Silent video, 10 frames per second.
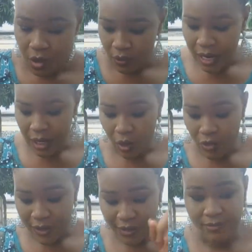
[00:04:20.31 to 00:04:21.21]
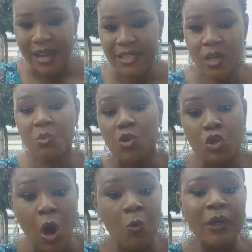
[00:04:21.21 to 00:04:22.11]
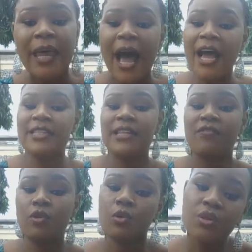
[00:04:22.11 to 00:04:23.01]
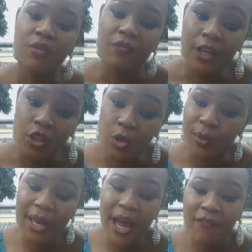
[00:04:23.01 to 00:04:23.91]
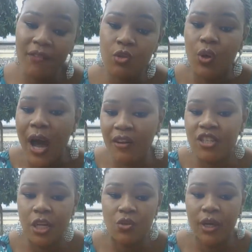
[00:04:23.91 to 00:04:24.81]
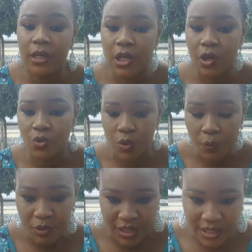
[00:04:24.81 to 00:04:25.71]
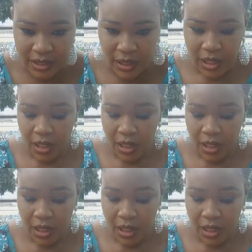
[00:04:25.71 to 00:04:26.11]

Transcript: You can contract it by staying with someone that has staphylococcus infection without having to have sexual intercourse with the person,